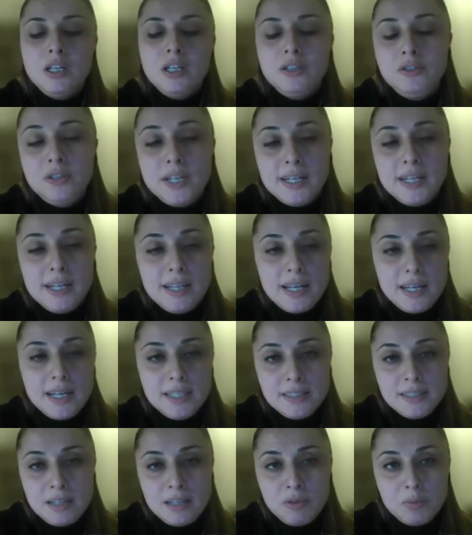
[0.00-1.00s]
to
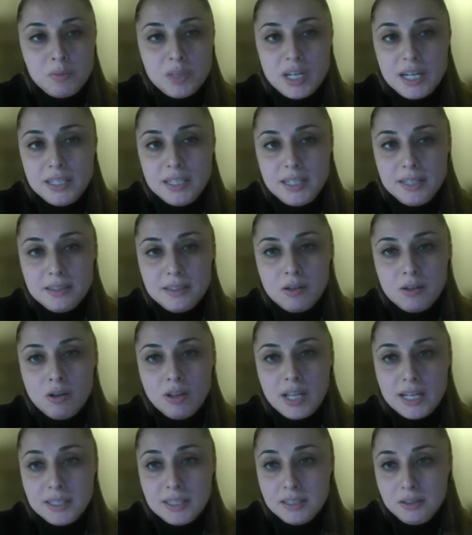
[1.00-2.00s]
analyze fMRI data
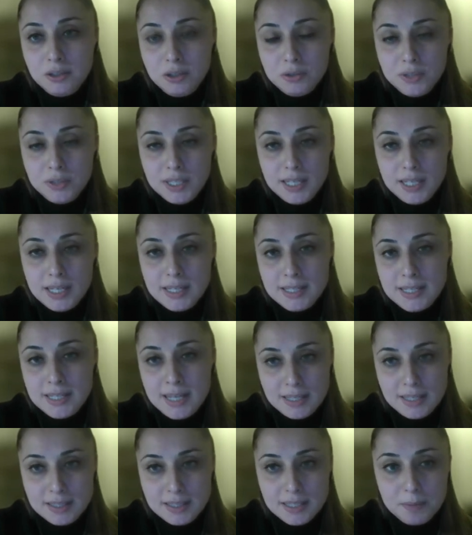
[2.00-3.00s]
collected during a
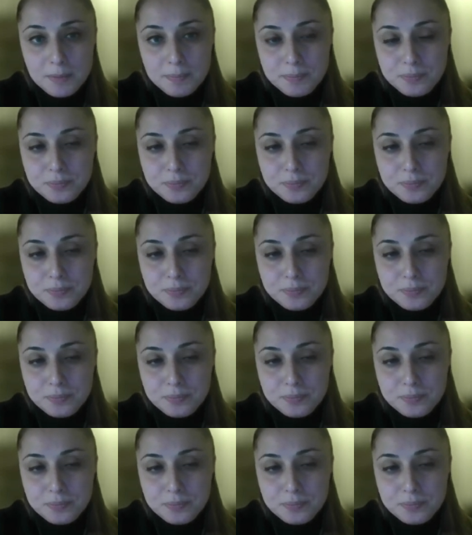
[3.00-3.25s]
task.